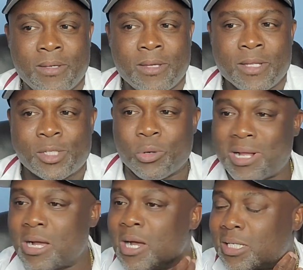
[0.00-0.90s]
So
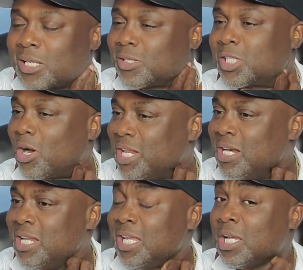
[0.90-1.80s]

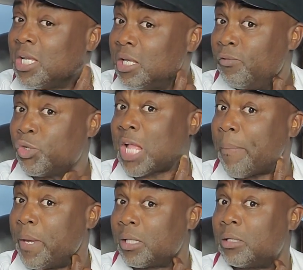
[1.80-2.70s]
suddenly, if you
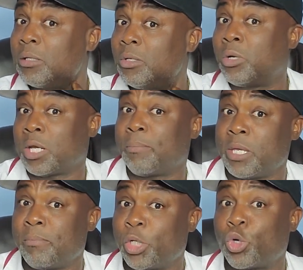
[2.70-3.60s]
stop it, you're gonna be
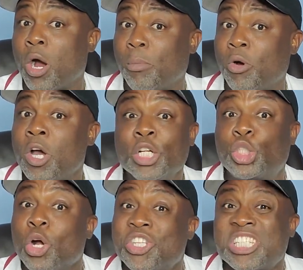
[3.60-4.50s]
in big trouble.
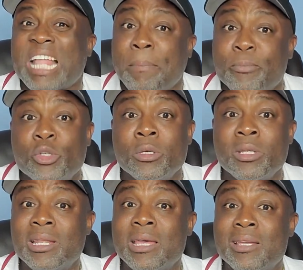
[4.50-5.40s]
Don't stop.
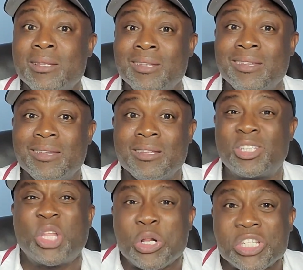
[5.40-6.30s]

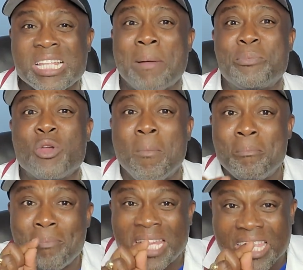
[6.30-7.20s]
Don't stop your
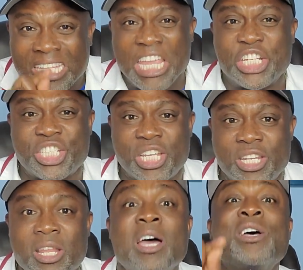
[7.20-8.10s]

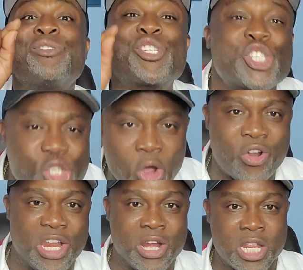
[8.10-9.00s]
medication
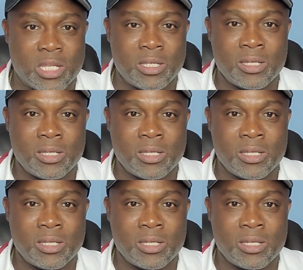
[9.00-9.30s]
suddenly.